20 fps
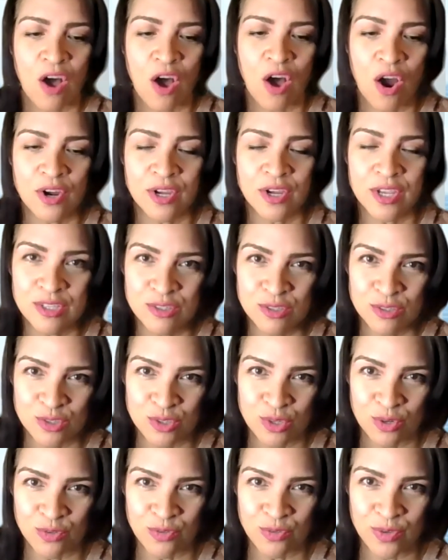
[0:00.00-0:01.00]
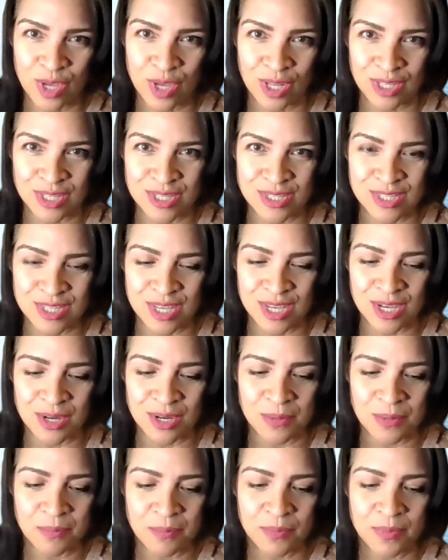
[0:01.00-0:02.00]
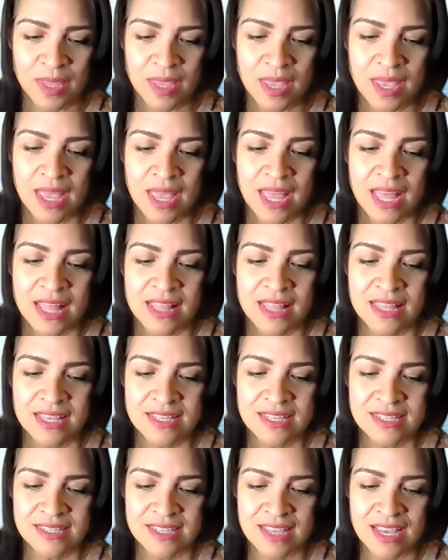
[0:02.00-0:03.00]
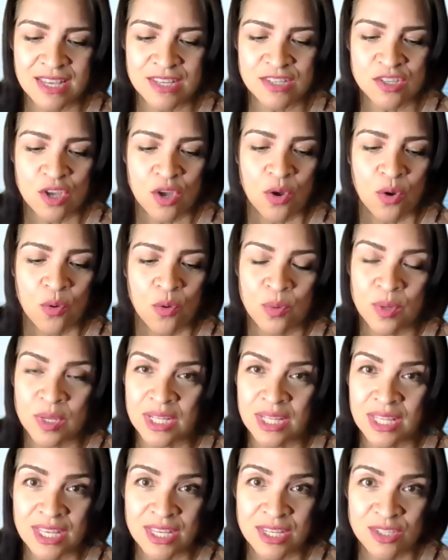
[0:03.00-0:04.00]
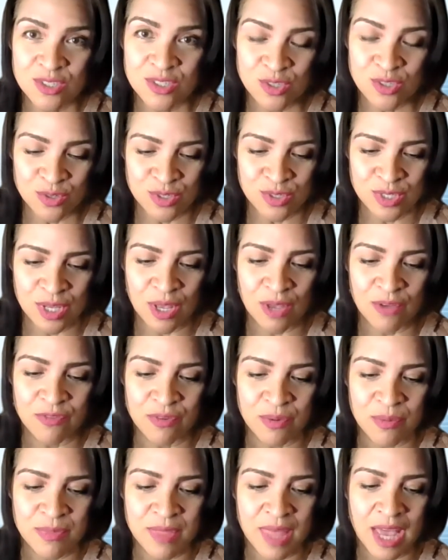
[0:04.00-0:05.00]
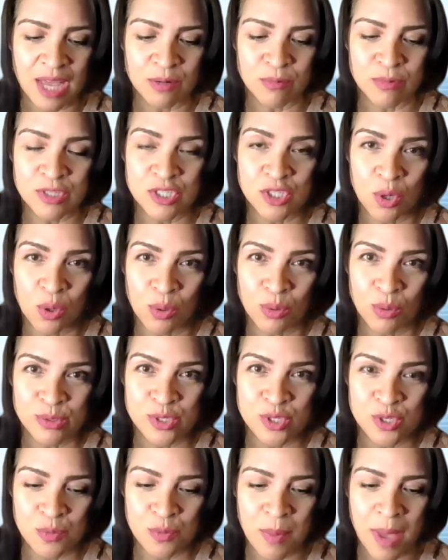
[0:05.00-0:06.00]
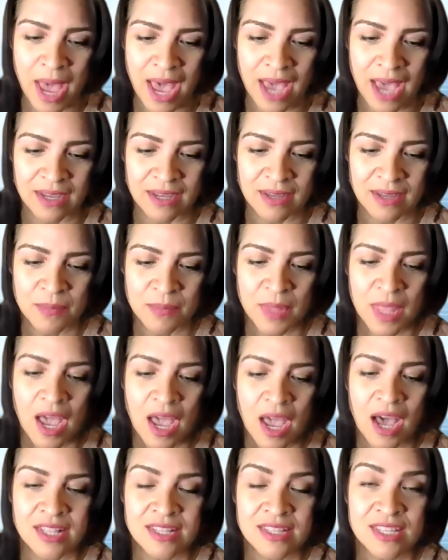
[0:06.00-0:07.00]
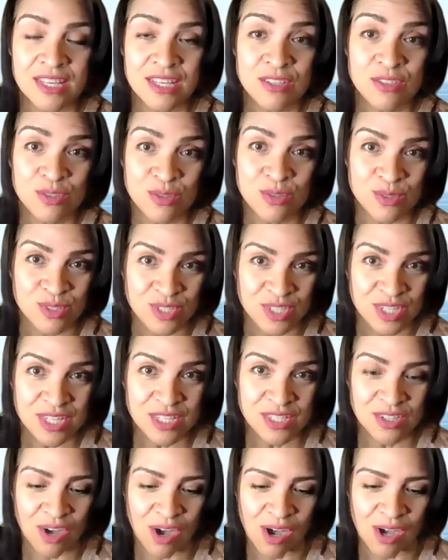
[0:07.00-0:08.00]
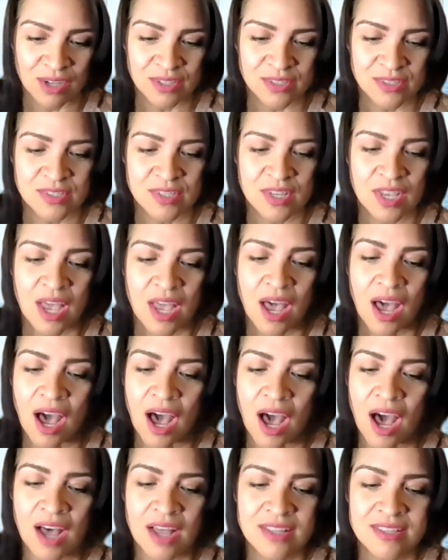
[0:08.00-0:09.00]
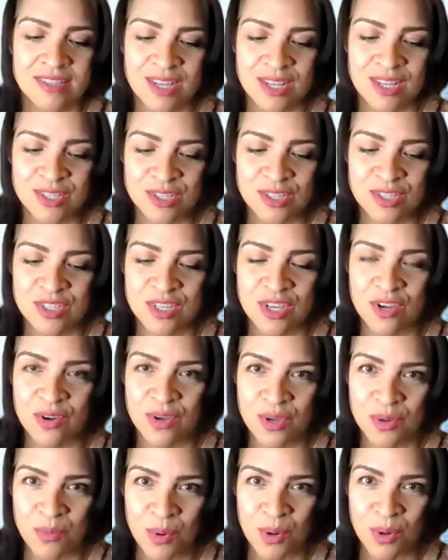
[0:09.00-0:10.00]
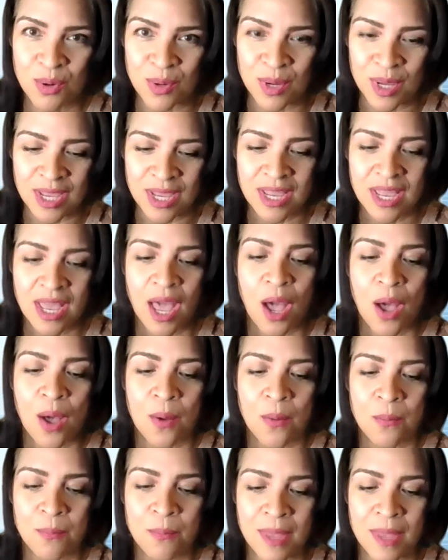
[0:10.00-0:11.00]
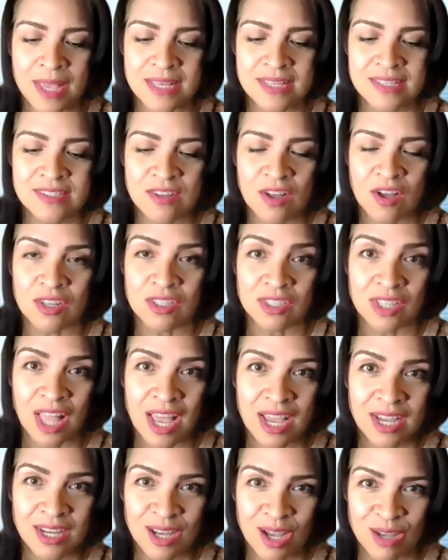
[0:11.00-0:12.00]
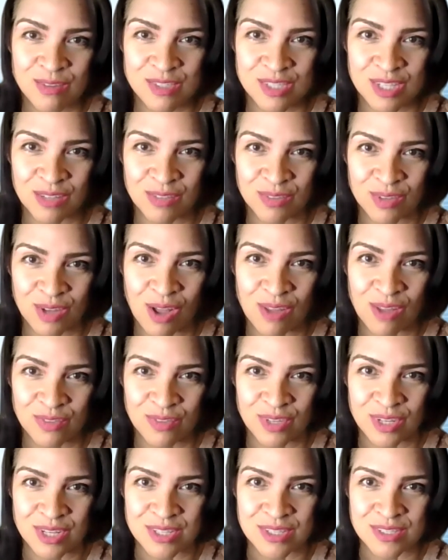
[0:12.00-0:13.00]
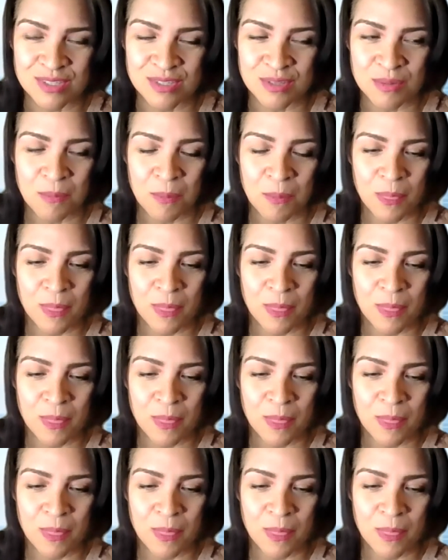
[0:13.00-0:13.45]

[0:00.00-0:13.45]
Archangel Jophiel is here. This says, release yourself from that which holds you back. A need to detox unnecessary worry based on lack of self-confidence.